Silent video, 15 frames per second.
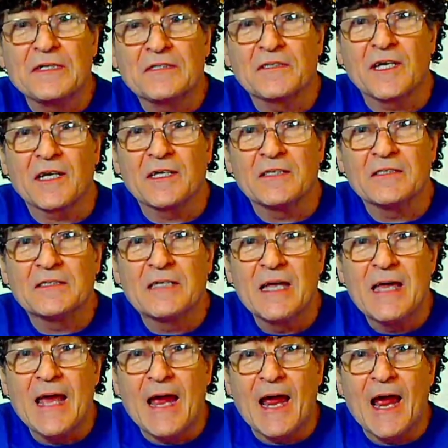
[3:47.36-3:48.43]
seconds
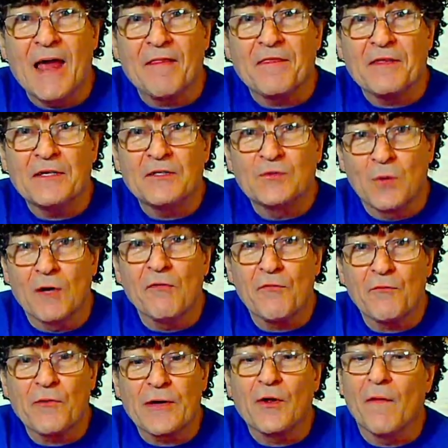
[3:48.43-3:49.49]
at the 12th
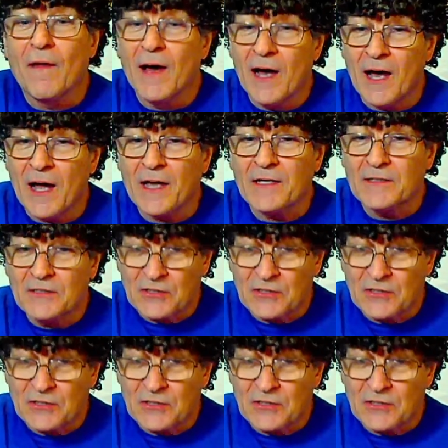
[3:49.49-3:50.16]
fret on the high